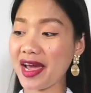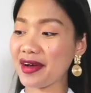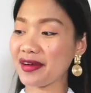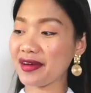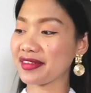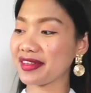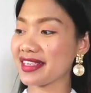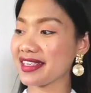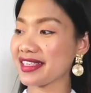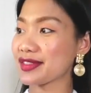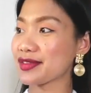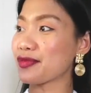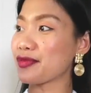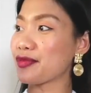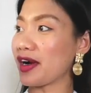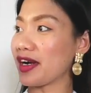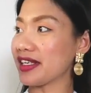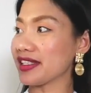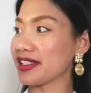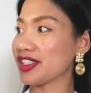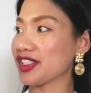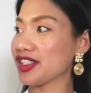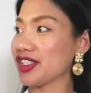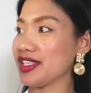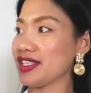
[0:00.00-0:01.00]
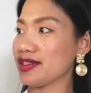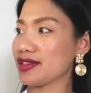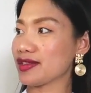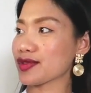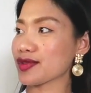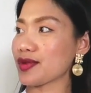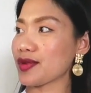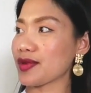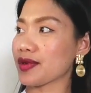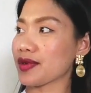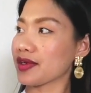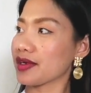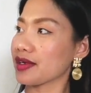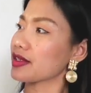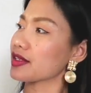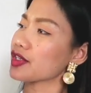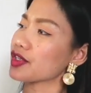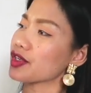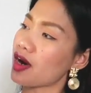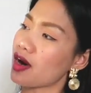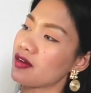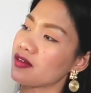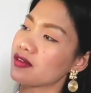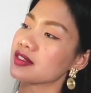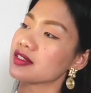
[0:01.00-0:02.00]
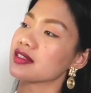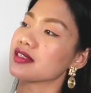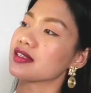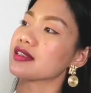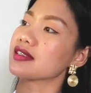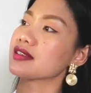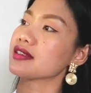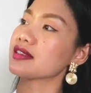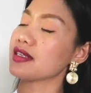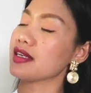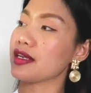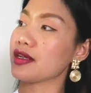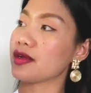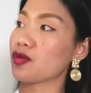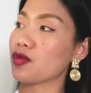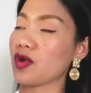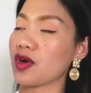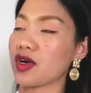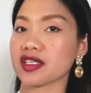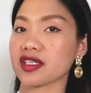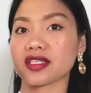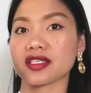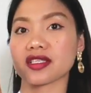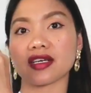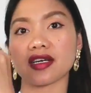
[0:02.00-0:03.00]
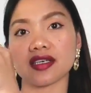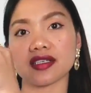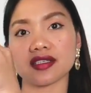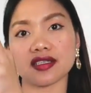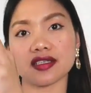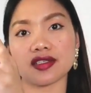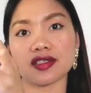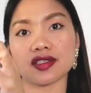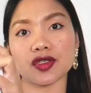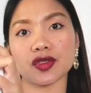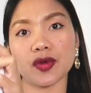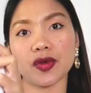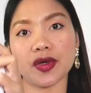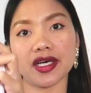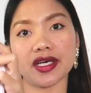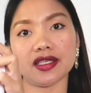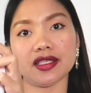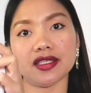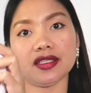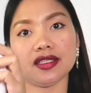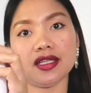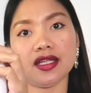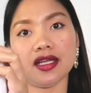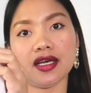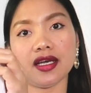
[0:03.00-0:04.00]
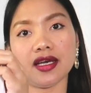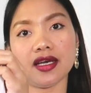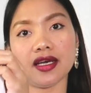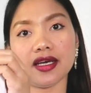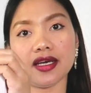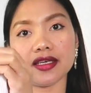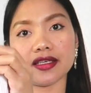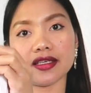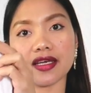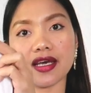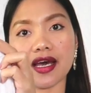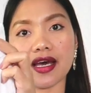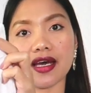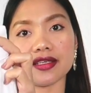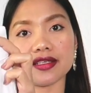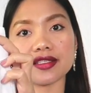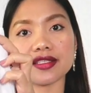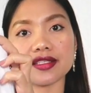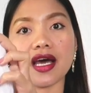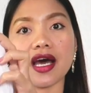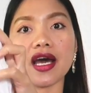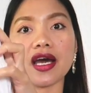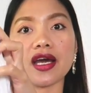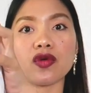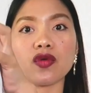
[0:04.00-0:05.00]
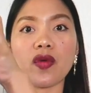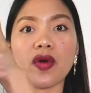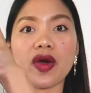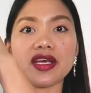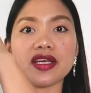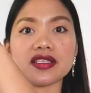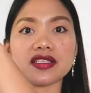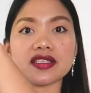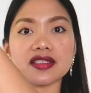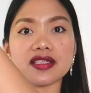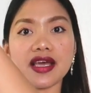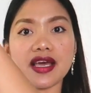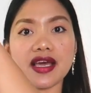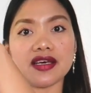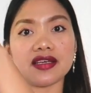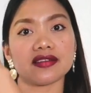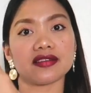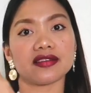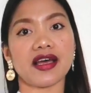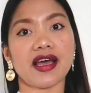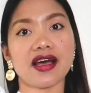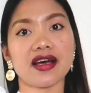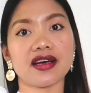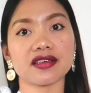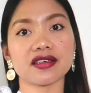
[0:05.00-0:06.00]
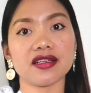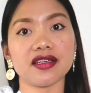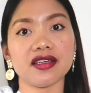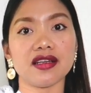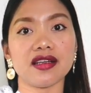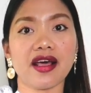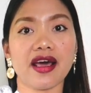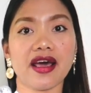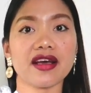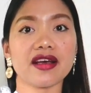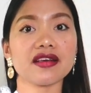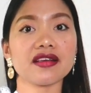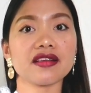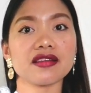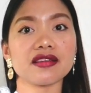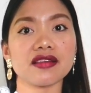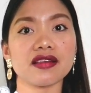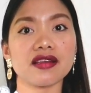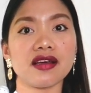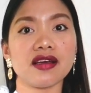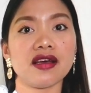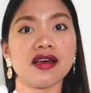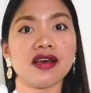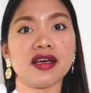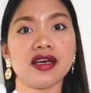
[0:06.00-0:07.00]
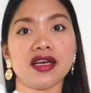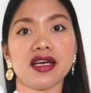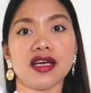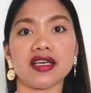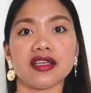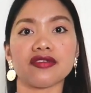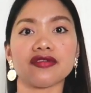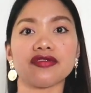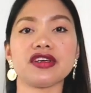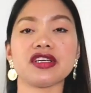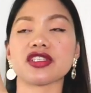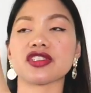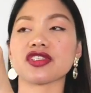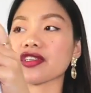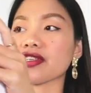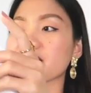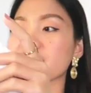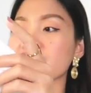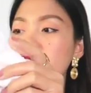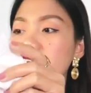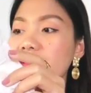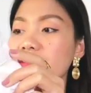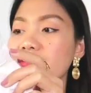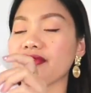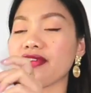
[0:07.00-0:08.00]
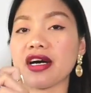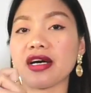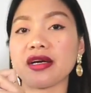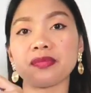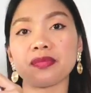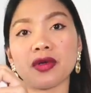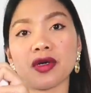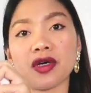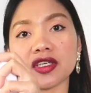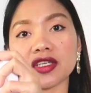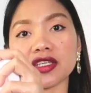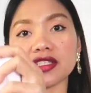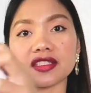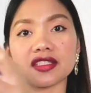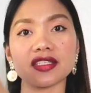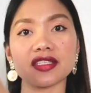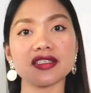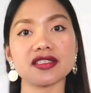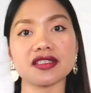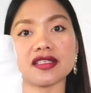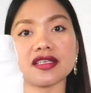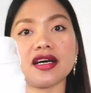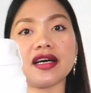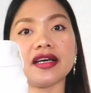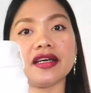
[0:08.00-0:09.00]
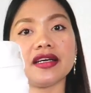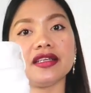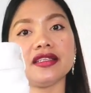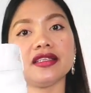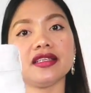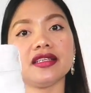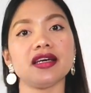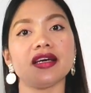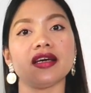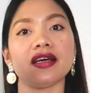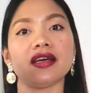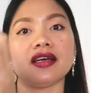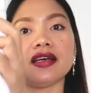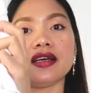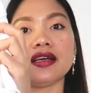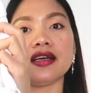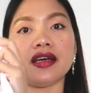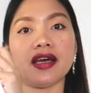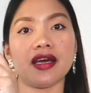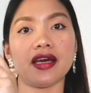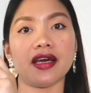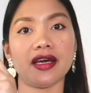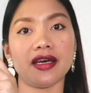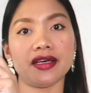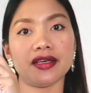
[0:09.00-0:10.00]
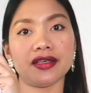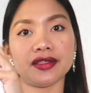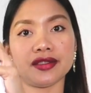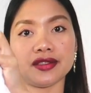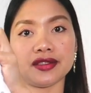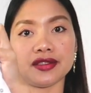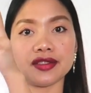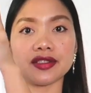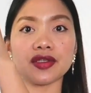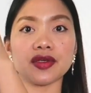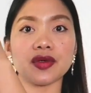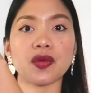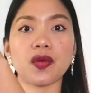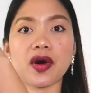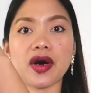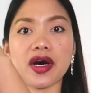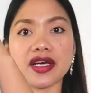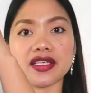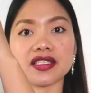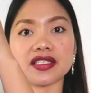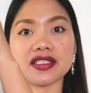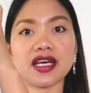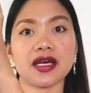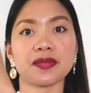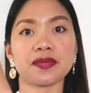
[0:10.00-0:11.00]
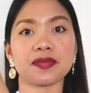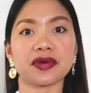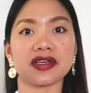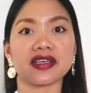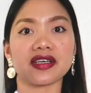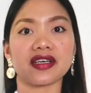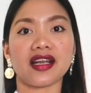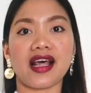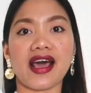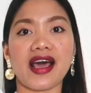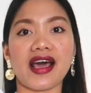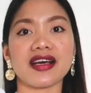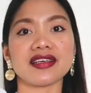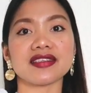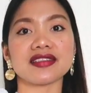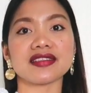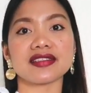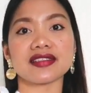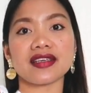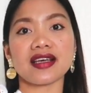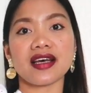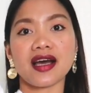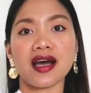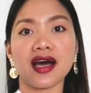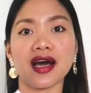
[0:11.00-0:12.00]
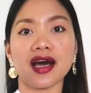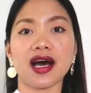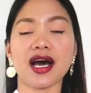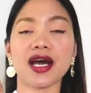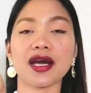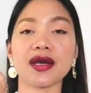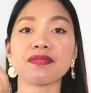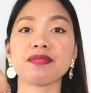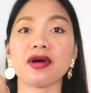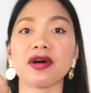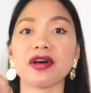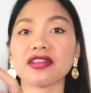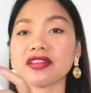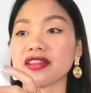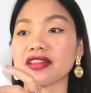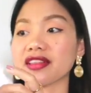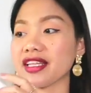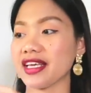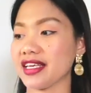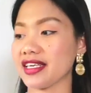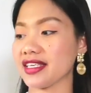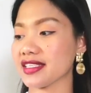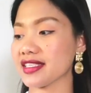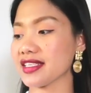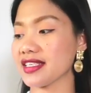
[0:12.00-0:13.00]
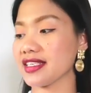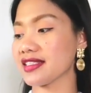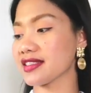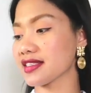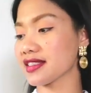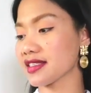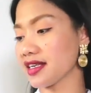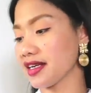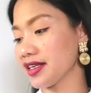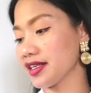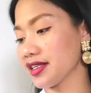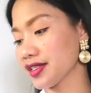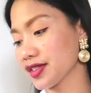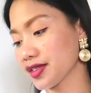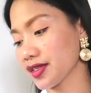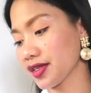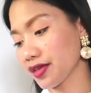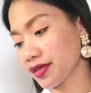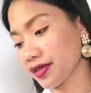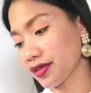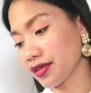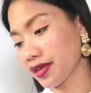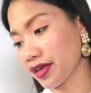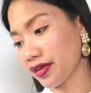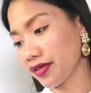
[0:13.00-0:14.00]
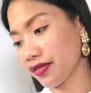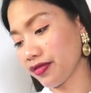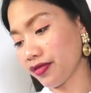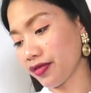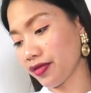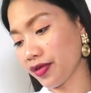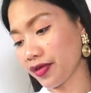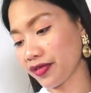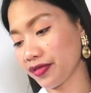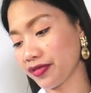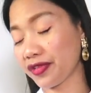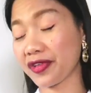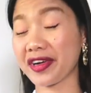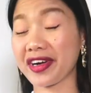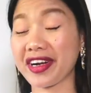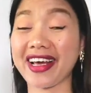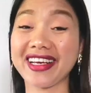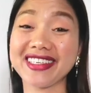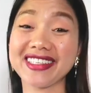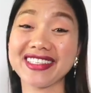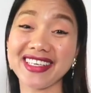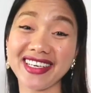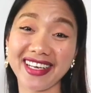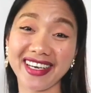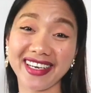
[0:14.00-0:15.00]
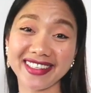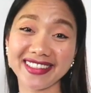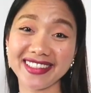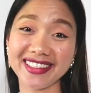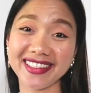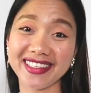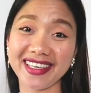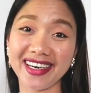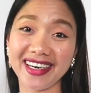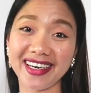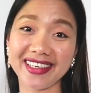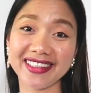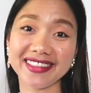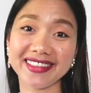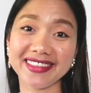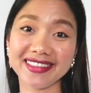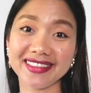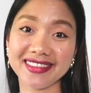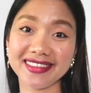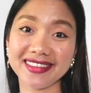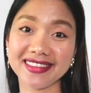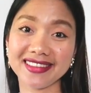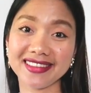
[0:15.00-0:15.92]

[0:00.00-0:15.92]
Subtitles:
Have these white jeans or trousers in washed cotton twill. It has high waist and ankle length. It features a five pocket design and wide tapered legs. I bought this in size 34 for $19.99.